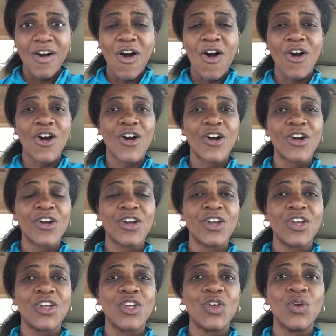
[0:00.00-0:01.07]
Are
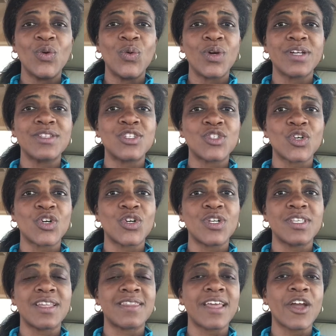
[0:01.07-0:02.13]
you
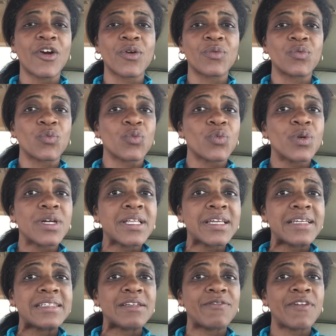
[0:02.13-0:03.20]
concerned that they aren't
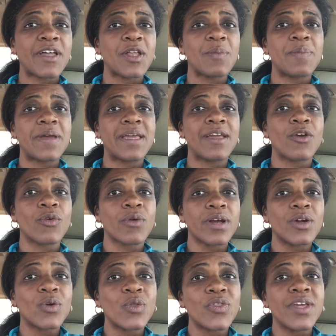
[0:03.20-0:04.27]
really developing
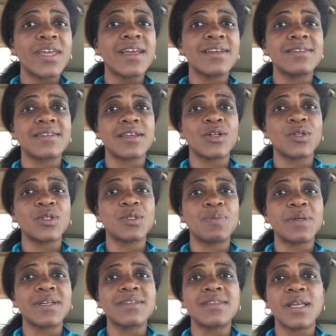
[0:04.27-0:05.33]
critical thinking skills
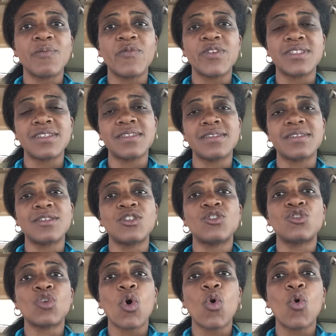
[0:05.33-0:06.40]
because the emphasis is
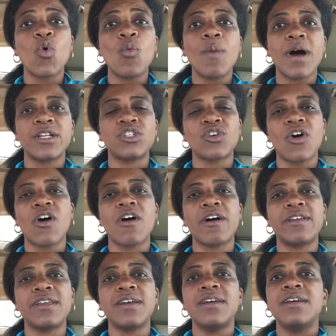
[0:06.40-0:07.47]
so much
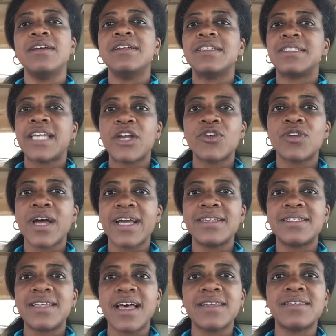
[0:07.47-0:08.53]
on
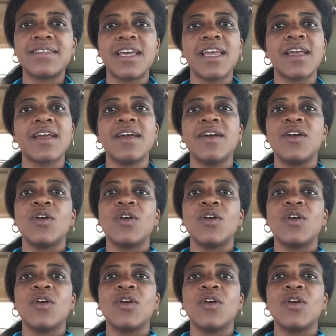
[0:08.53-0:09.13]
standardized testing,